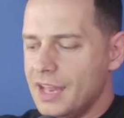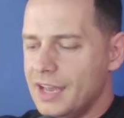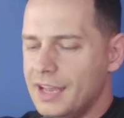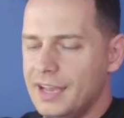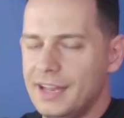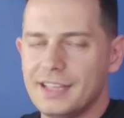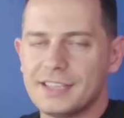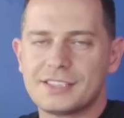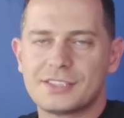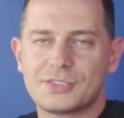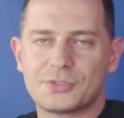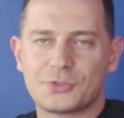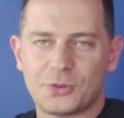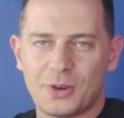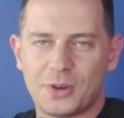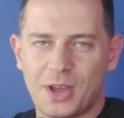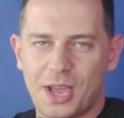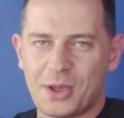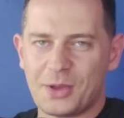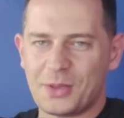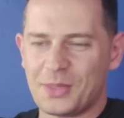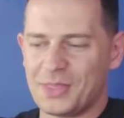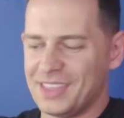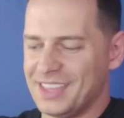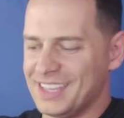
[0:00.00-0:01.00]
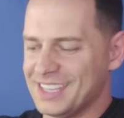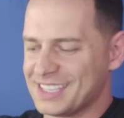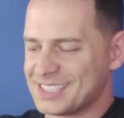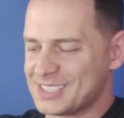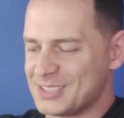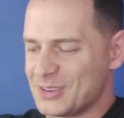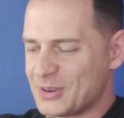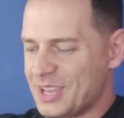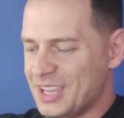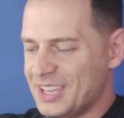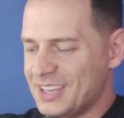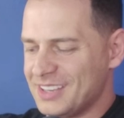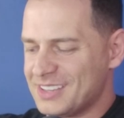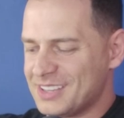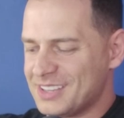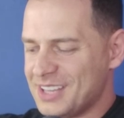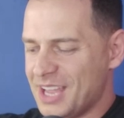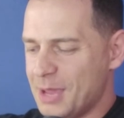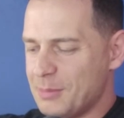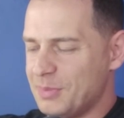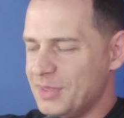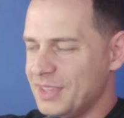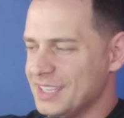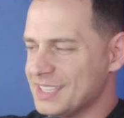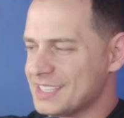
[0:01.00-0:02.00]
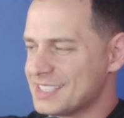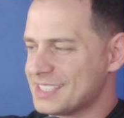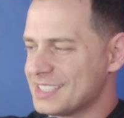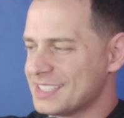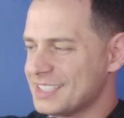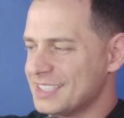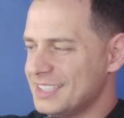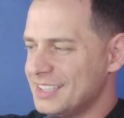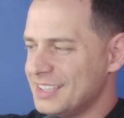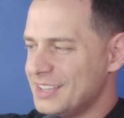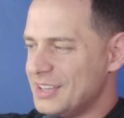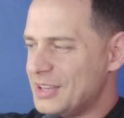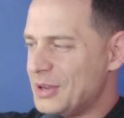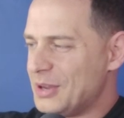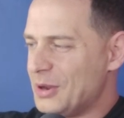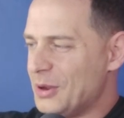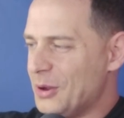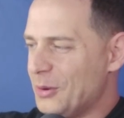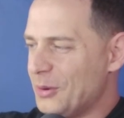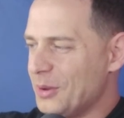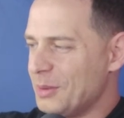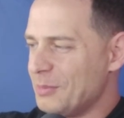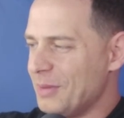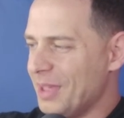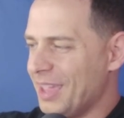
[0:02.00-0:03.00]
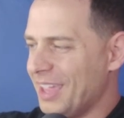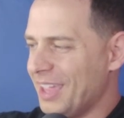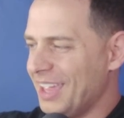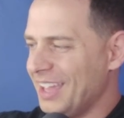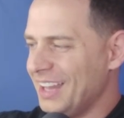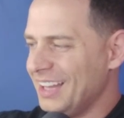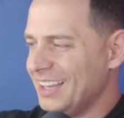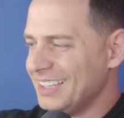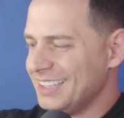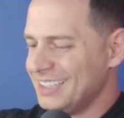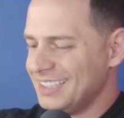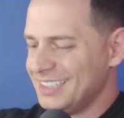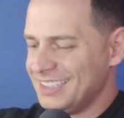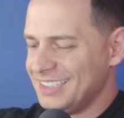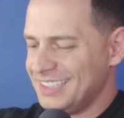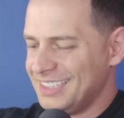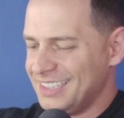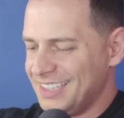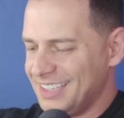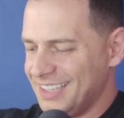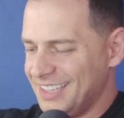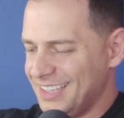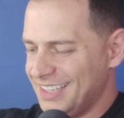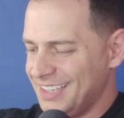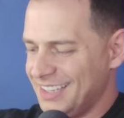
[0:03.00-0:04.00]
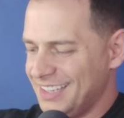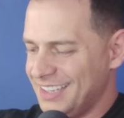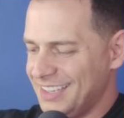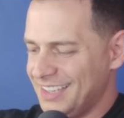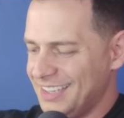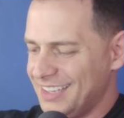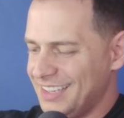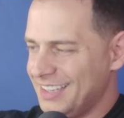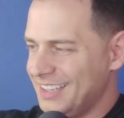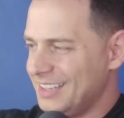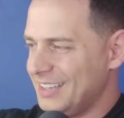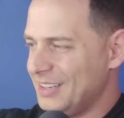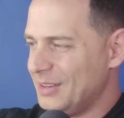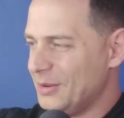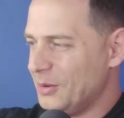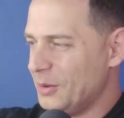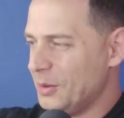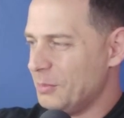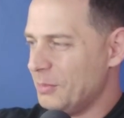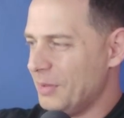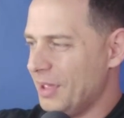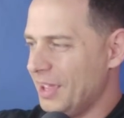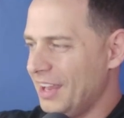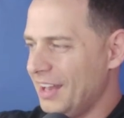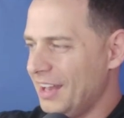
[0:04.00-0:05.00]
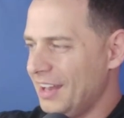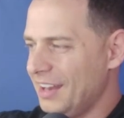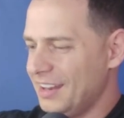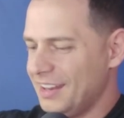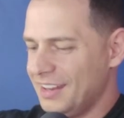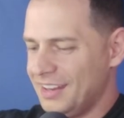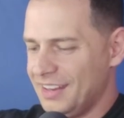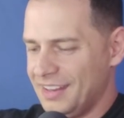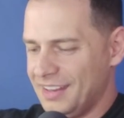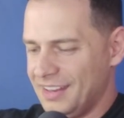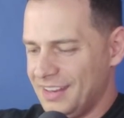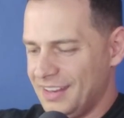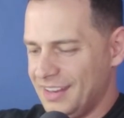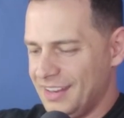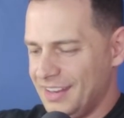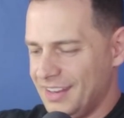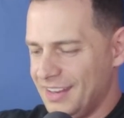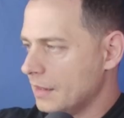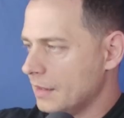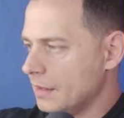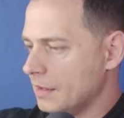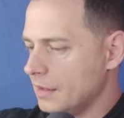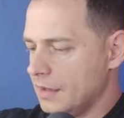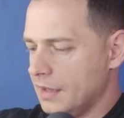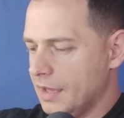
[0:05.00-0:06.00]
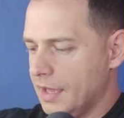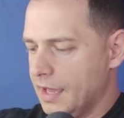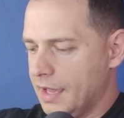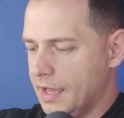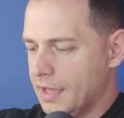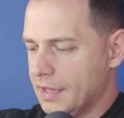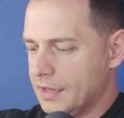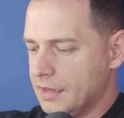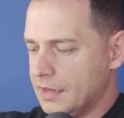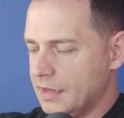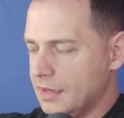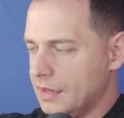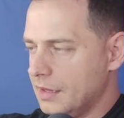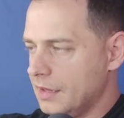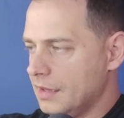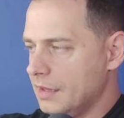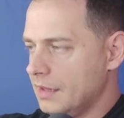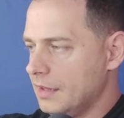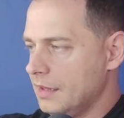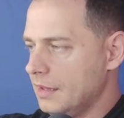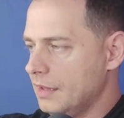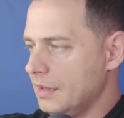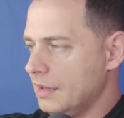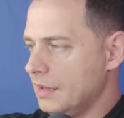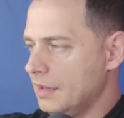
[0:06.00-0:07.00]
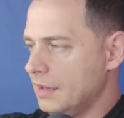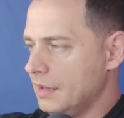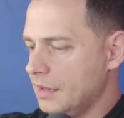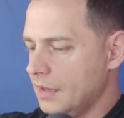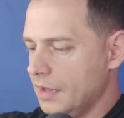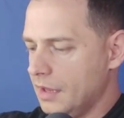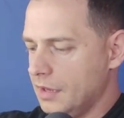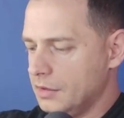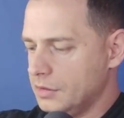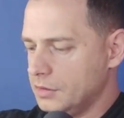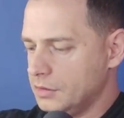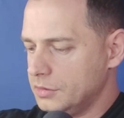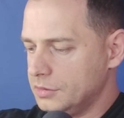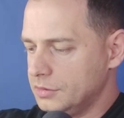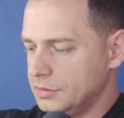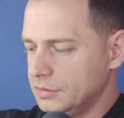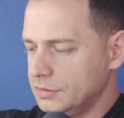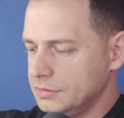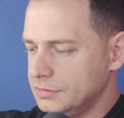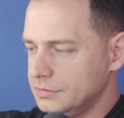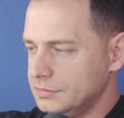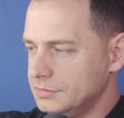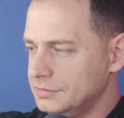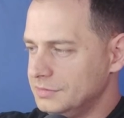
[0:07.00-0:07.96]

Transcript: let's try this, okay? Type this. No email. No email. At yahoo